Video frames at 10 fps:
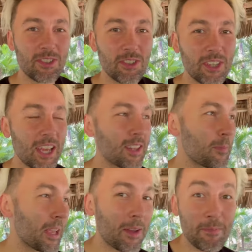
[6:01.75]
Yeah, they
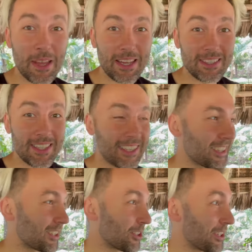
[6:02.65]
make
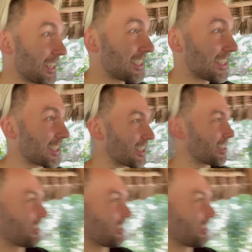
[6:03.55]
amazing cookies here.